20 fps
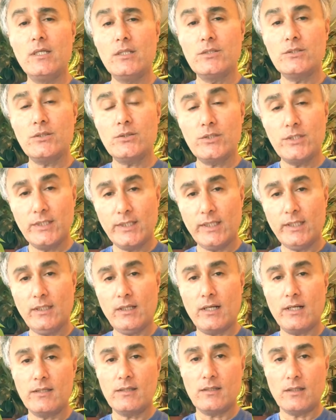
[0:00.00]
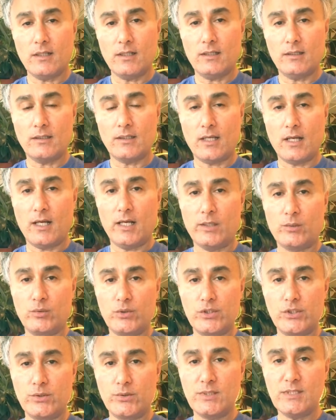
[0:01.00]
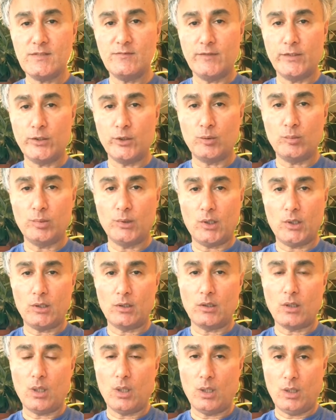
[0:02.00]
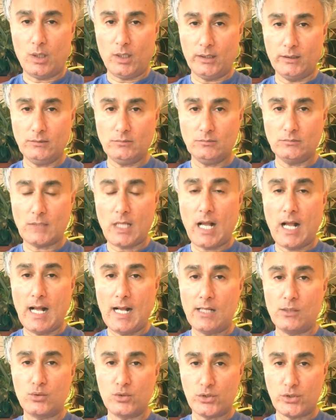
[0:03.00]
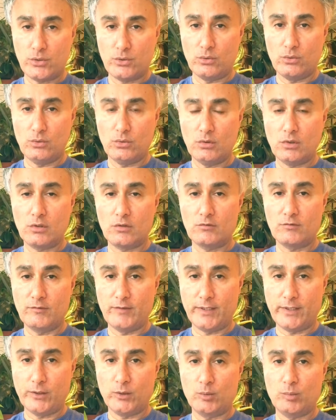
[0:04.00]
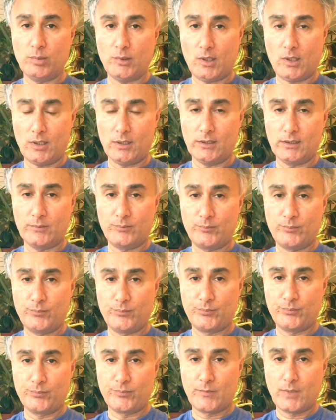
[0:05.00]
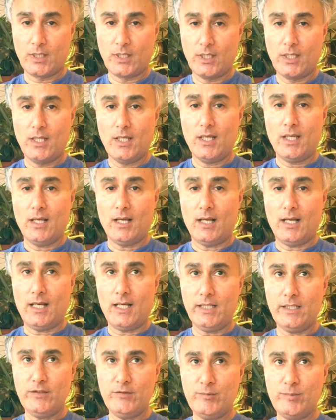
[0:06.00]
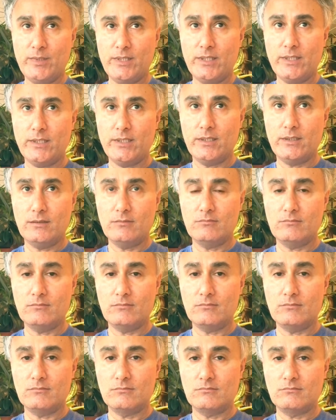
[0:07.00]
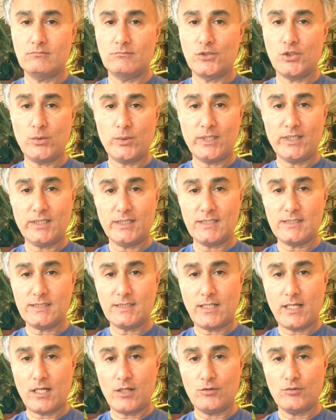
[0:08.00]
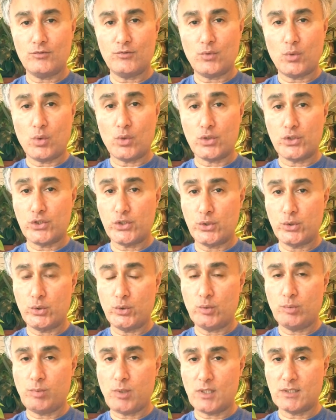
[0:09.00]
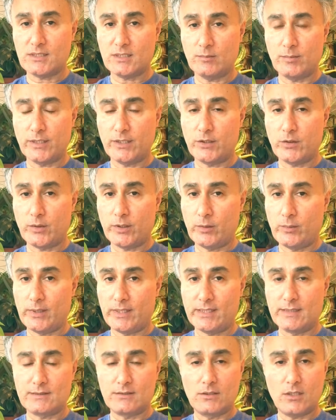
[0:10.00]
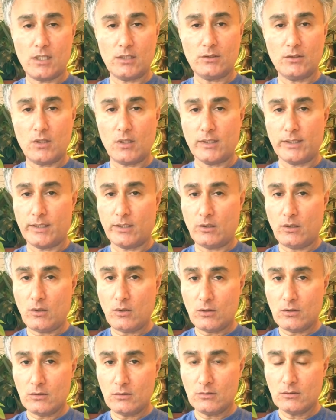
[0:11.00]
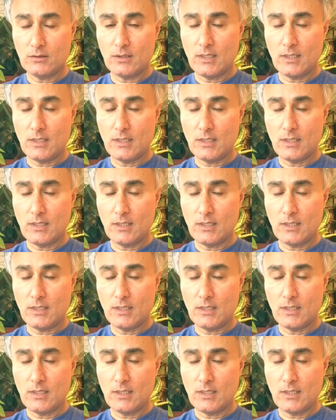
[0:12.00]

So today I thought I would do this video blog on how to video blog. I have been doing this now for 2, possibly 3 weeks, not long at all.